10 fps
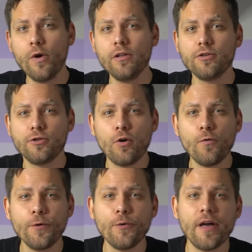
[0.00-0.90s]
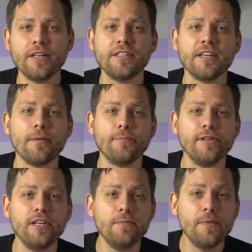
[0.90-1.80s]
will show you as a
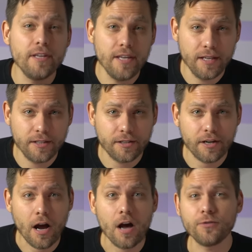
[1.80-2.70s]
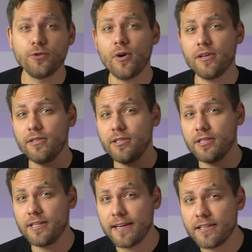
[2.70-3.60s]
complete beginner how to
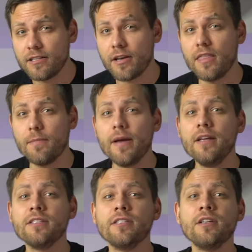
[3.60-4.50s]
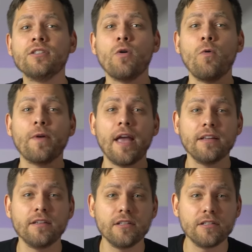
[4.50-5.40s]
understand the basics of
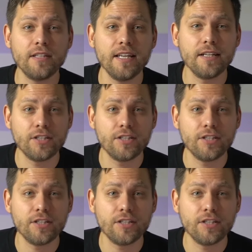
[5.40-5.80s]
candlestick